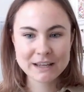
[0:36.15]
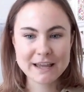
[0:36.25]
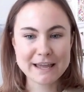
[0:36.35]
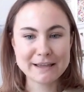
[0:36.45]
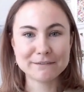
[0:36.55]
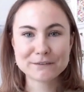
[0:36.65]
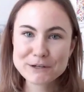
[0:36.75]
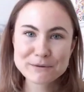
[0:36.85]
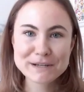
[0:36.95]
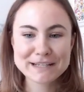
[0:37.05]
and 3
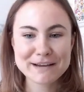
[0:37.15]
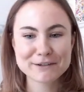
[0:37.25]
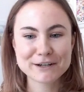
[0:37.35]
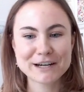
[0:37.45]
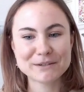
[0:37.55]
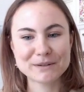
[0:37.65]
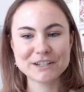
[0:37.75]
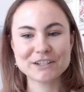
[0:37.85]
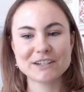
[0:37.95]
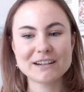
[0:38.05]
weeks after
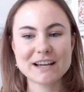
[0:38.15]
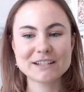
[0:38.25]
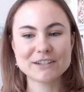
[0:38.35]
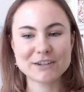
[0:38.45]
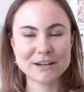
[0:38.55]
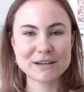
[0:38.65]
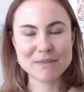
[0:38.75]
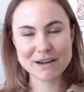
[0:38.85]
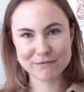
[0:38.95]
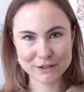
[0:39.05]
graduation, I started
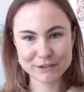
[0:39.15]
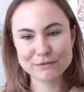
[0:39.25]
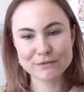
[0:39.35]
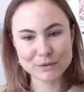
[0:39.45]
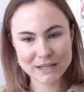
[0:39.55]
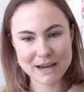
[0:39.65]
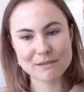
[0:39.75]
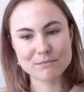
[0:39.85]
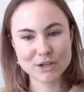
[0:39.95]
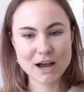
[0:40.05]
my first
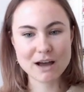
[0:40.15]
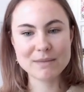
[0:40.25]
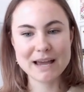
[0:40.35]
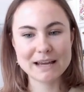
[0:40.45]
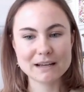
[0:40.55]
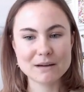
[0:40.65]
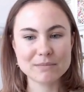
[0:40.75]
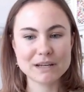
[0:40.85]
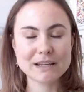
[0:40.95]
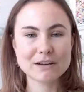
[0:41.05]
full-time job at a
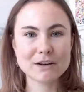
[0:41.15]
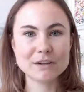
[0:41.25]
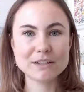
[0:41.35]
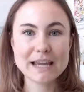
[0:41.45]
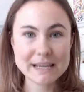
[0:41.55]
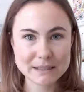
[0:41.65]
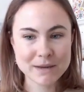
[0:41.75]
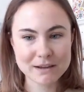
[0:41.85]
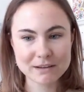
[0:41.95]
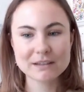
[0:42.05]
company called
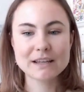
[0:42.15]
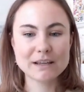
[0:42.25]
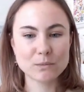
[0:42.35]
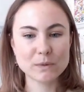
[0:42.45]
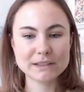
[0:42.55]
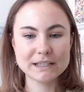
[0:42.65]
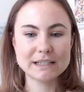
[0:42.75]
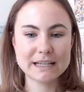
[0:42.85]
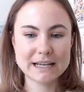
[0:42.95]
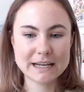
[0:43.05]
ASML in
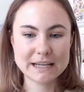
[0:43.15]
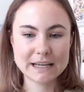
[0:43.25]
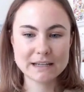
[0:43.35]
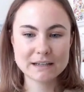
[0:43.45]
Wilton, Connecticut.